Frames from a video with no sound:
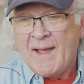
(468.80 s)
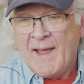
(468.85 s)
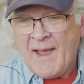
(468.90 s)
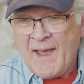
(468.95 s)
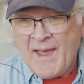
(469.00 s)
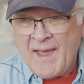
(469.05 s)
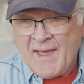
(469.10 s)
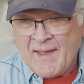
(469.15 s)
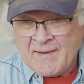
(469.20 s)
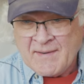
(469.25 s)

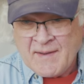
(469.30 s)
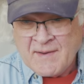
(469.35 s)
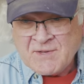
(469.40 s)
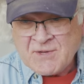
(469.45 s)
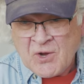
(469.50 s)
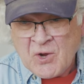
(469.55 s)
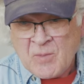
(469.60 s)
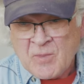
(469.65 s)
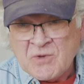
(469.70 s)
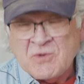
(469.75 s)
and it's
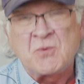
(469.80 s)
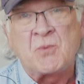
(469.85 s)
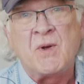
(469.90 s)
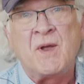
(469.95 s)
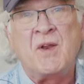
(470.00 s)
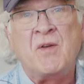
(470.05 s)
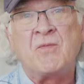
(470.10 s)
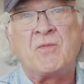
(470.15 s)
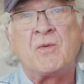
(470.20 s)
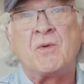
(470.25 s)
almost
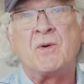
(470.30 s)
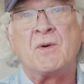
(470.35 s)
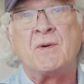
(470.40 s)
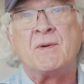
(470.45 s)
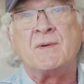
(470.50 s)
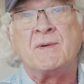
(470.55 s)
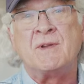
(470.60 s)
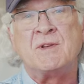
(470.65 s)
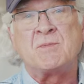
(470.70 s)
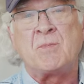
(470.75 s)
ready
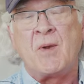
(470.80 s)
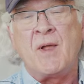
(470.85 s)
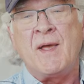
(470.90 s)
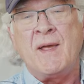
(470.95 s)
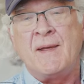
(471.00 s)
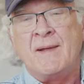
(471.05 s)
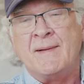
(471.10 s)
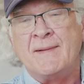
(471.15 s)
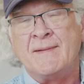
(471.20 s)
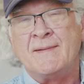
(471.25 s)
for display,
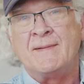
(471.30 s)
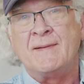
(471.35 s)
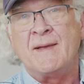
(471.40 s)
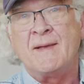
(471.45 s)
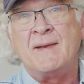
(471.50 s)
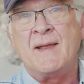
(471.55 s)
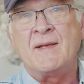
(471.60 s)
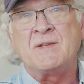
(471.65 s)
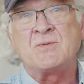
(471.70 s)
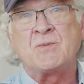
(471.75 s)

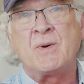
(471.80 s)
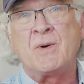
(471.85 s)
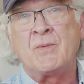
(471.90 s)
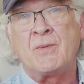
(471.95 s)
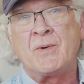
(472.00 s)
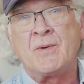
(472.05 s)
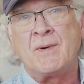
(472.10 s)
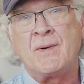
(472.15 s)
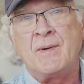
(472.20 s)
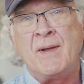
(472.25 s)
and that's what
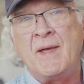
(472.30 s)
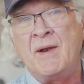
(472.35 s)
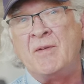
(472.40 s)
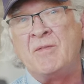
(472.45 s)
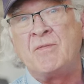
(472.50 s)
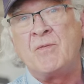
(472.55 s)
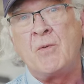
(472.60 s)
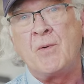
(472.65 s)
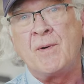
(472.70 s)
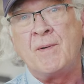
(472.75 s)
we're
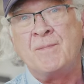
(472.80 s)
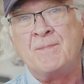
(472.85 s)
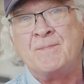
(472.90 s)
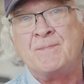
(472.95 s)
headed for.